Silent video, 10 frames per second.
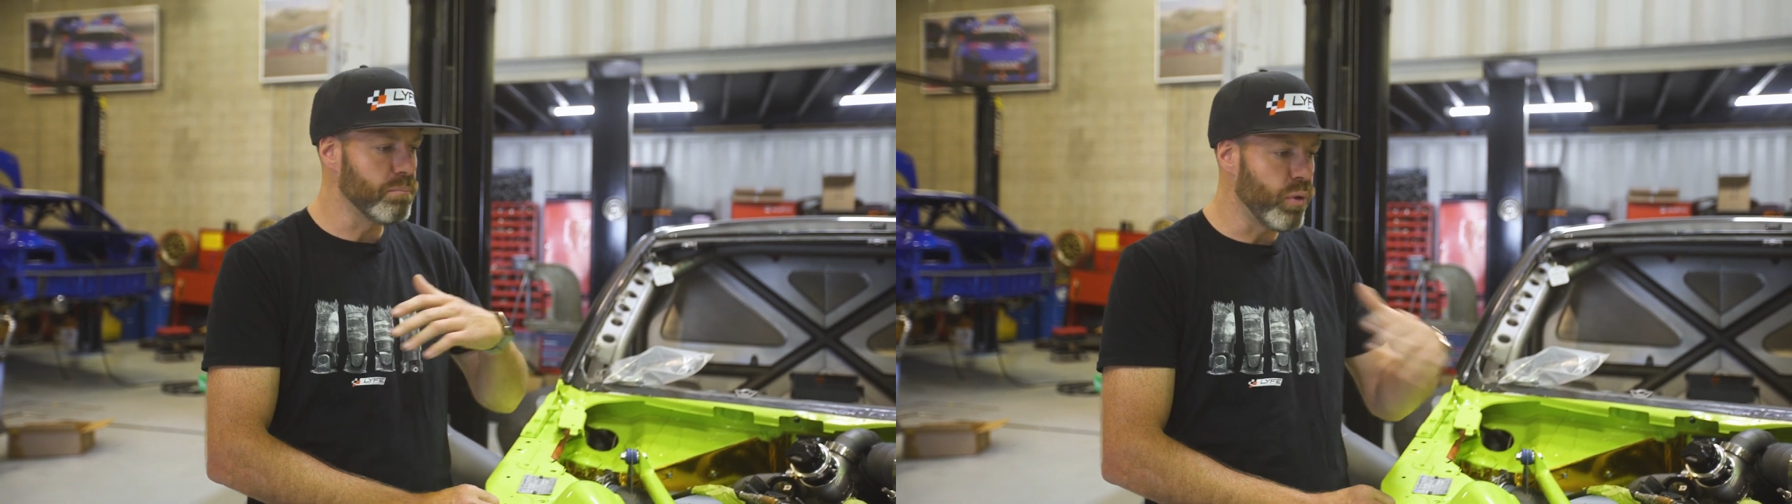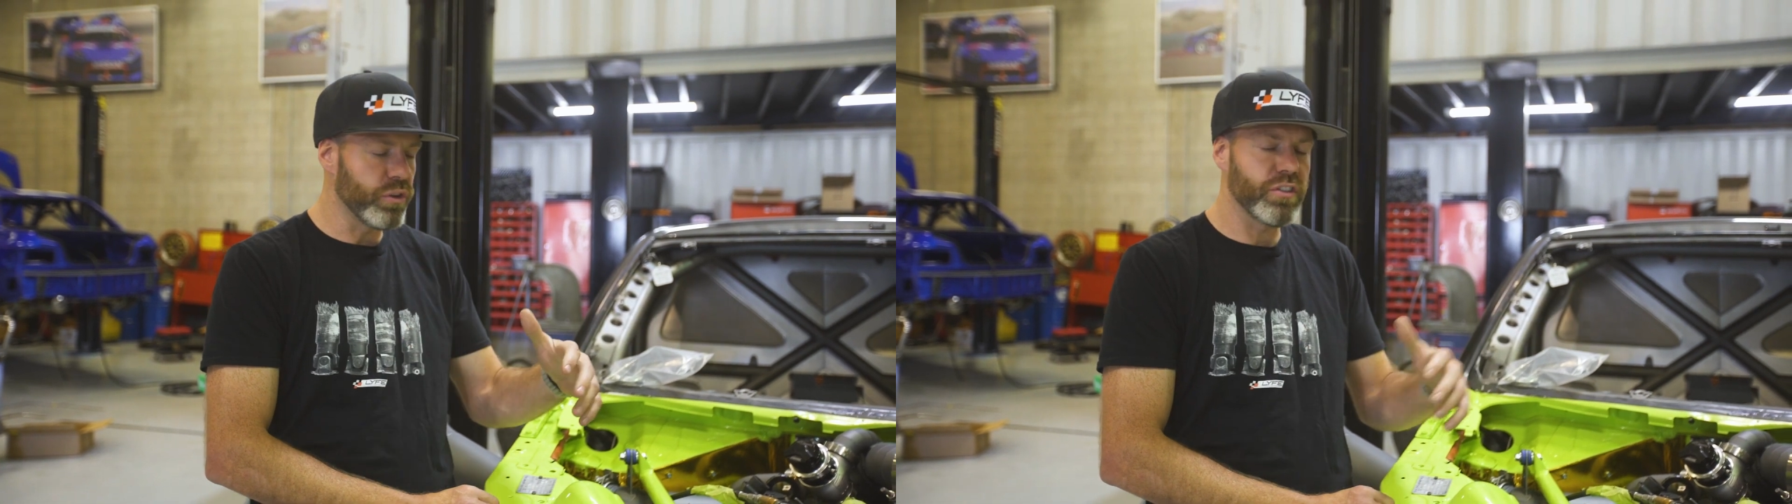
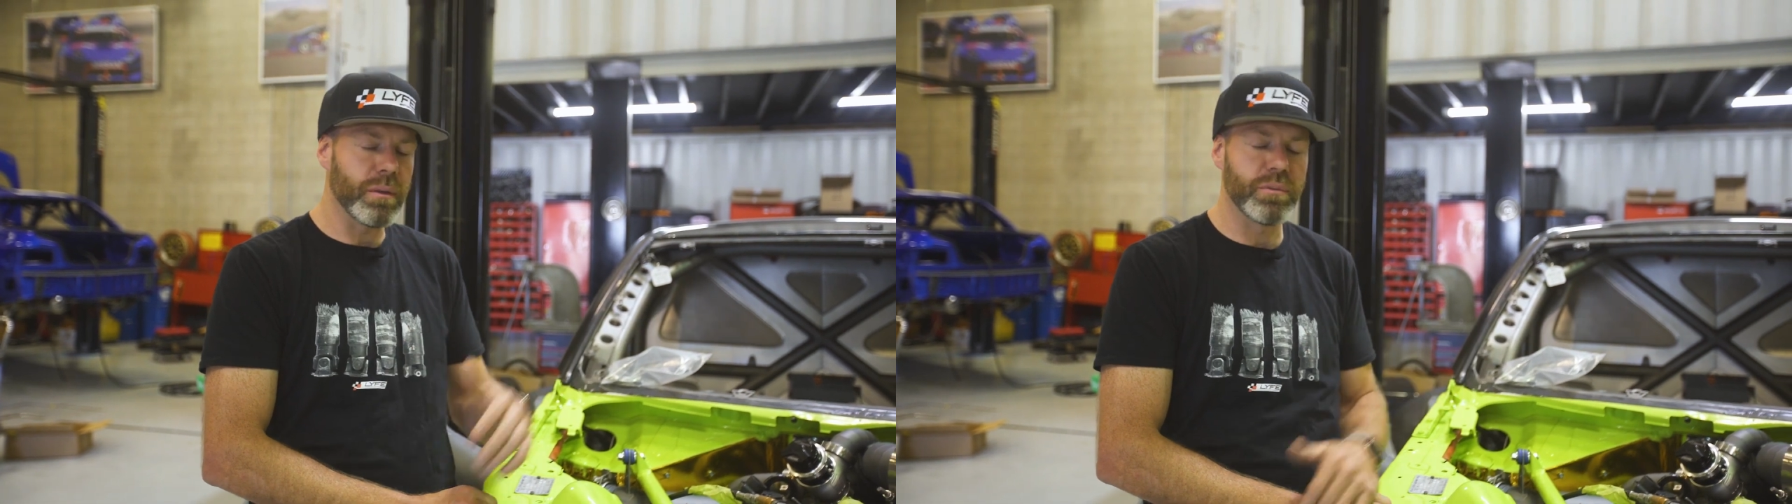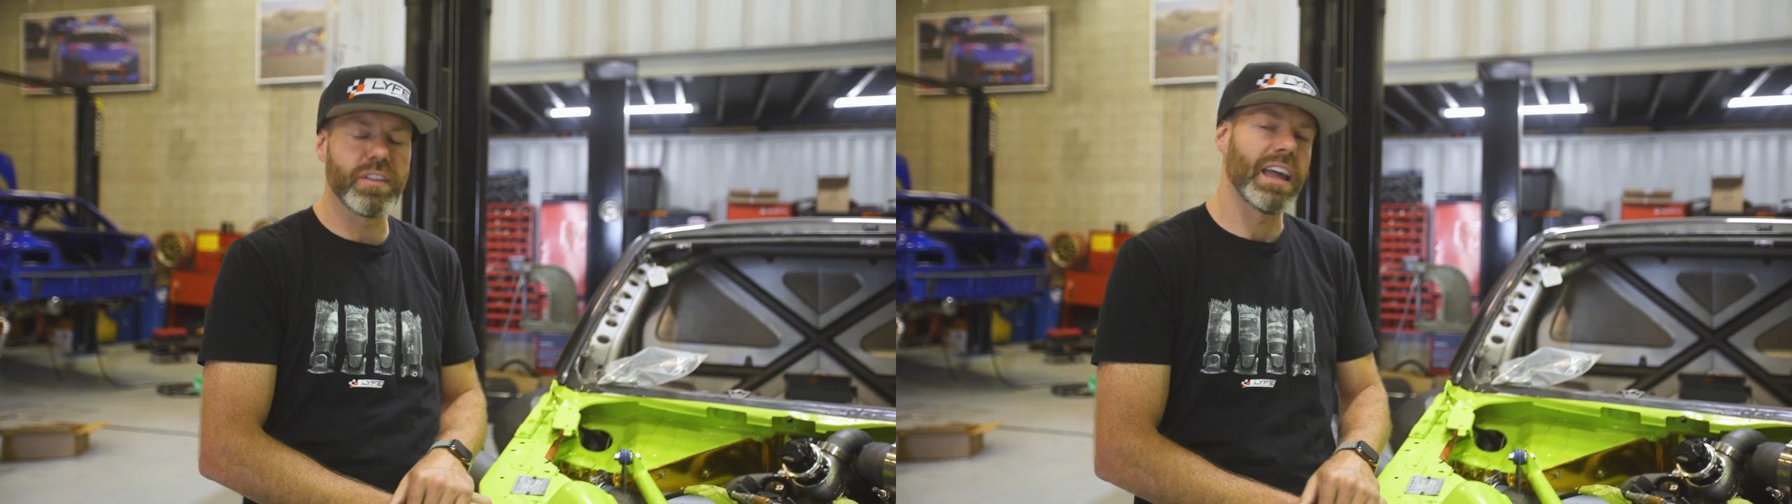push
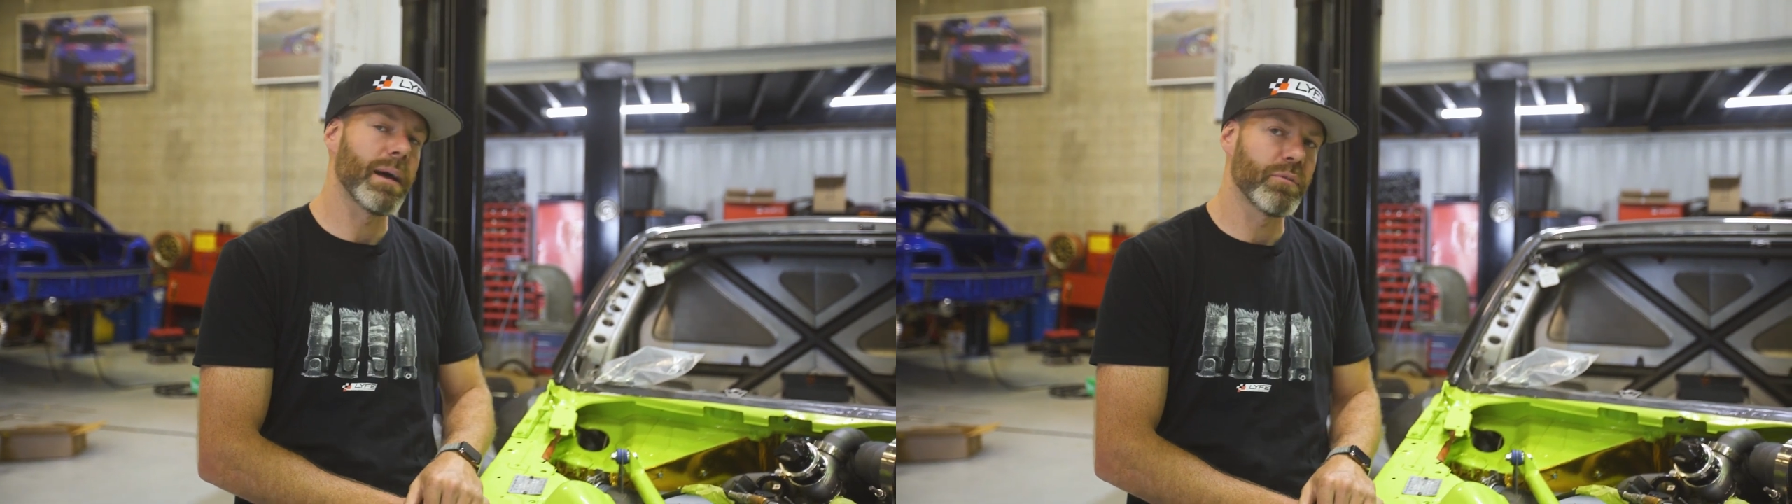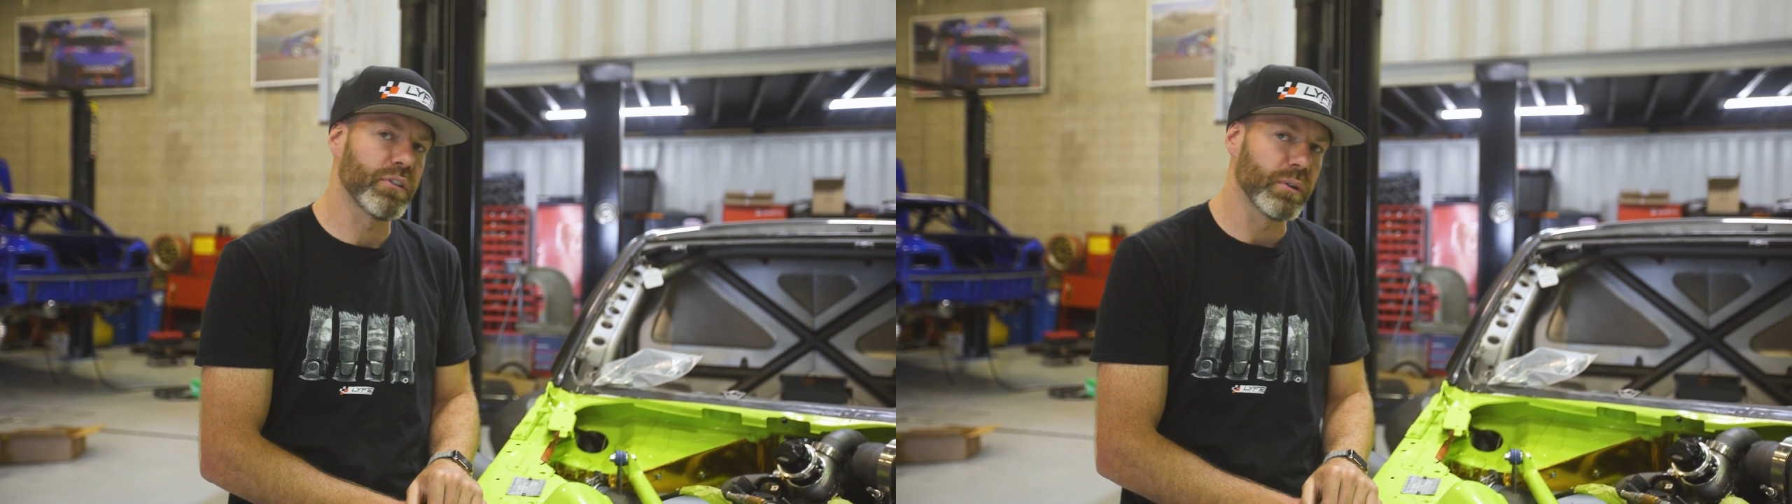them to the
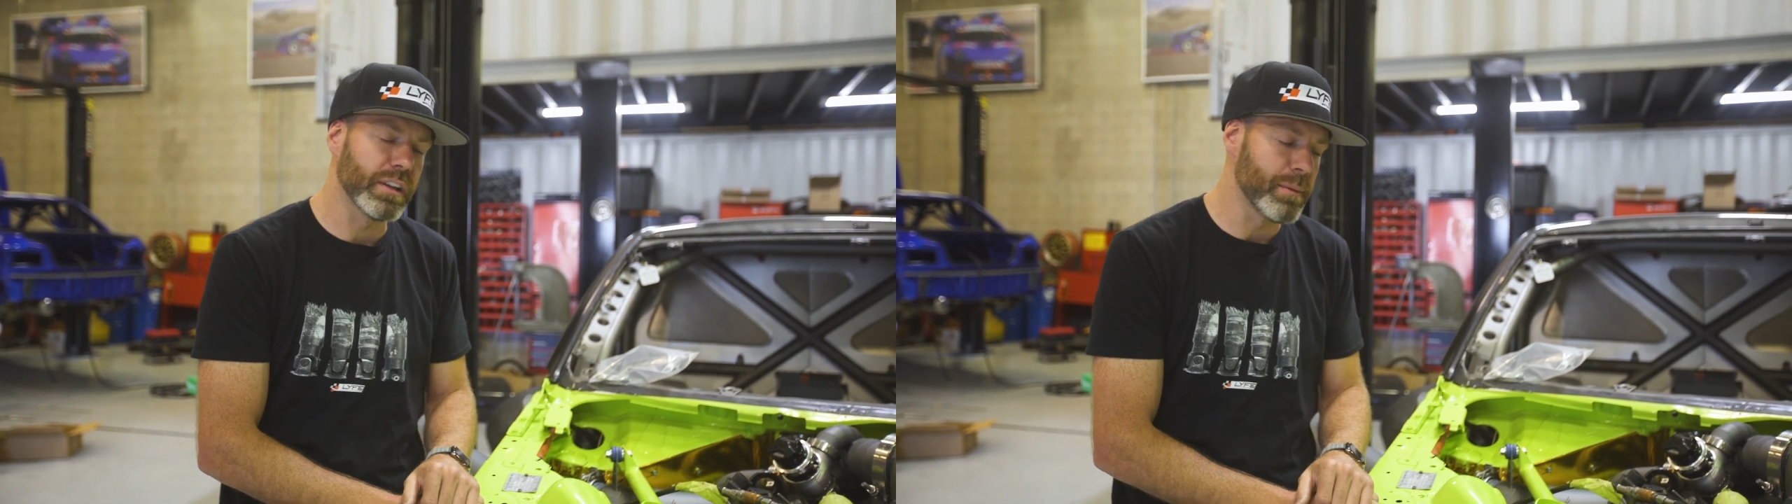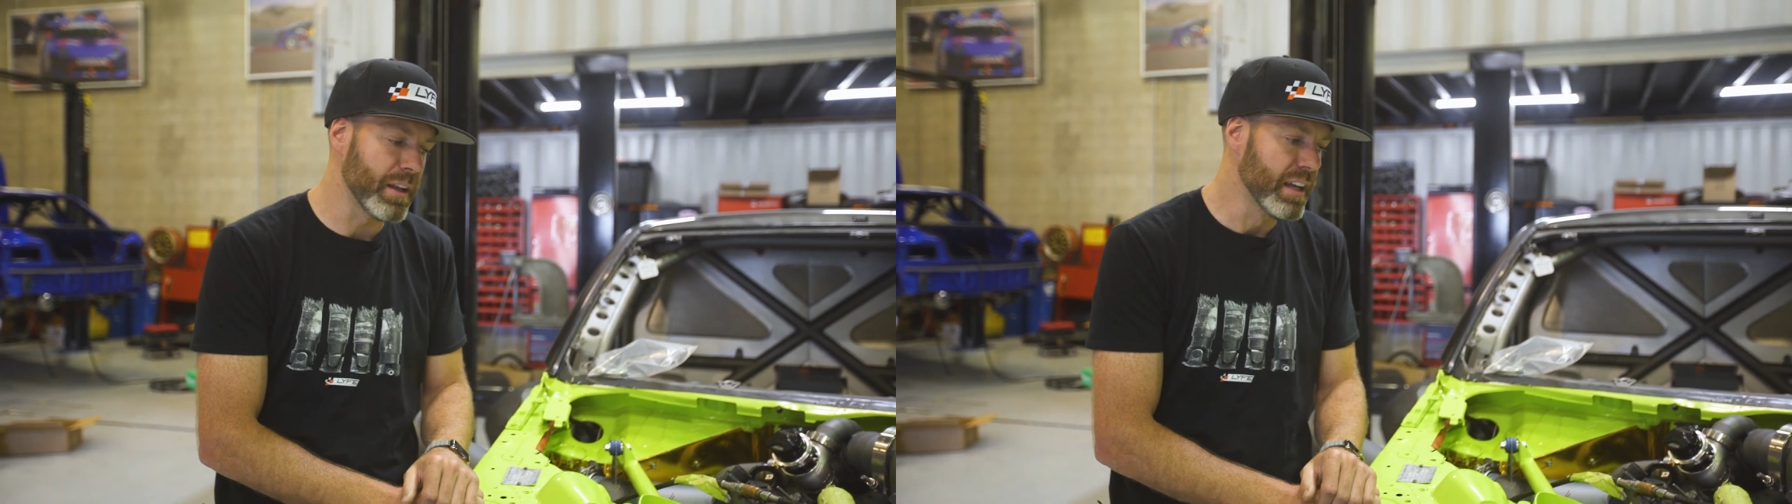absolute
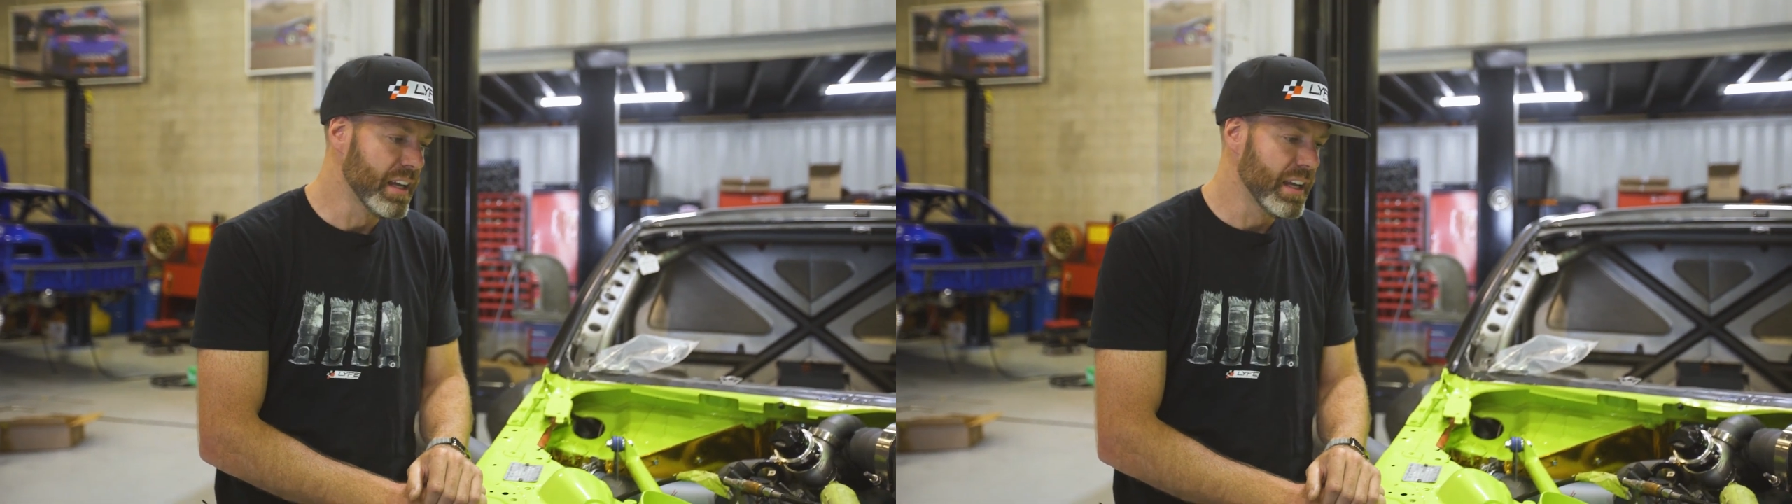limit.